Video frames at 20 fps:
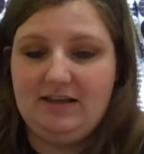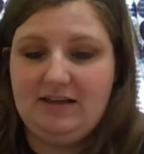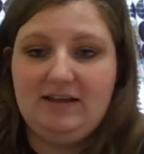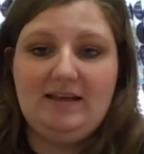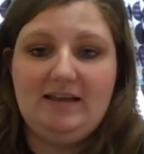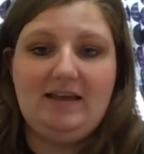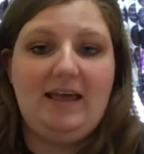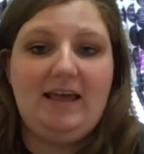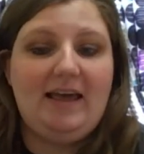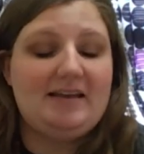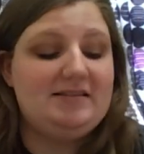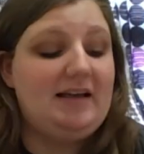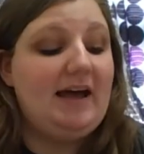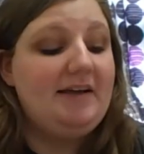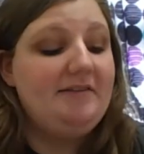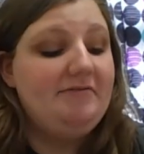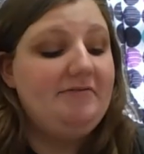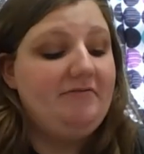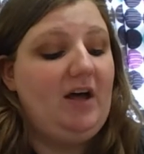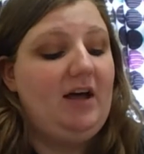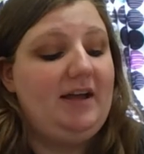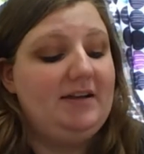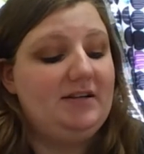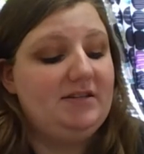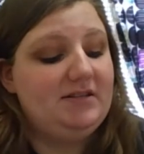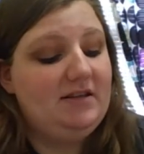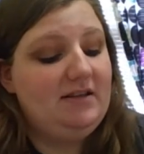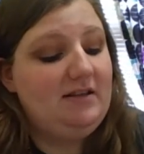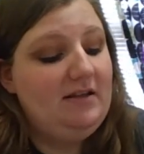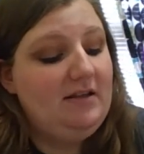is I find
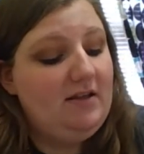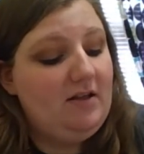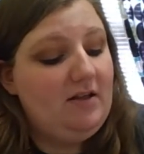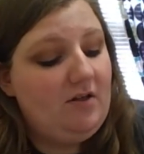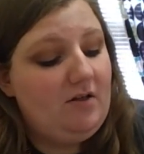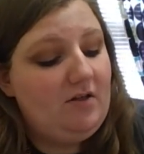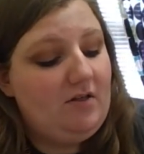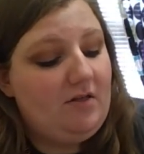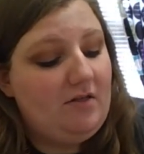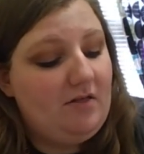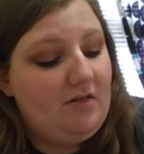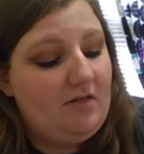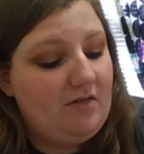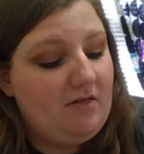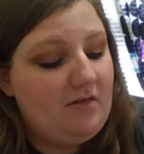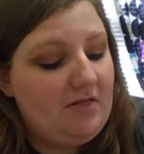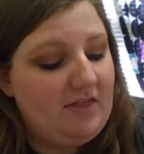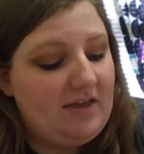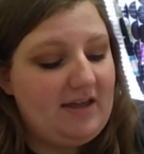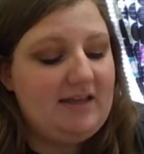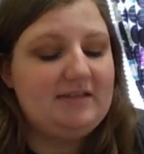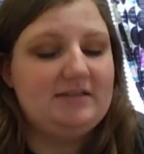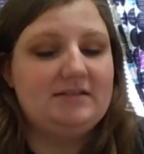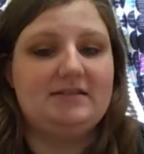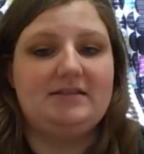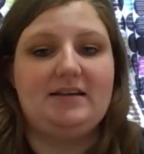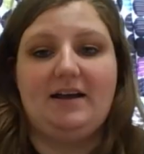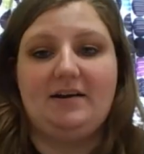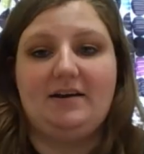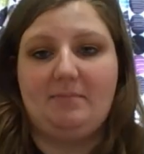the inside
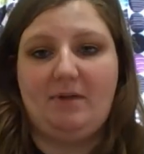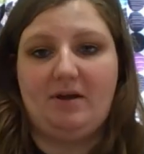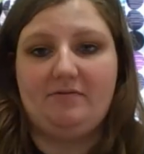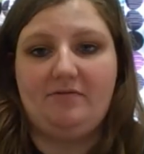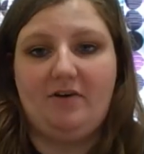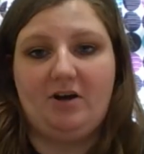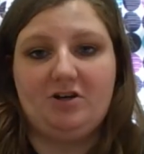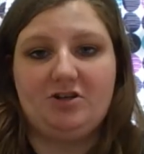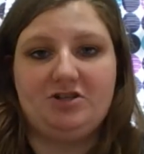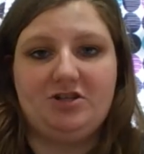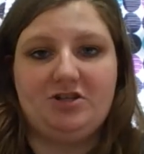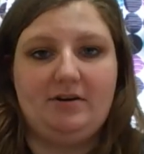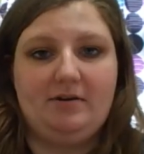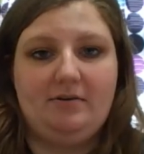of my function.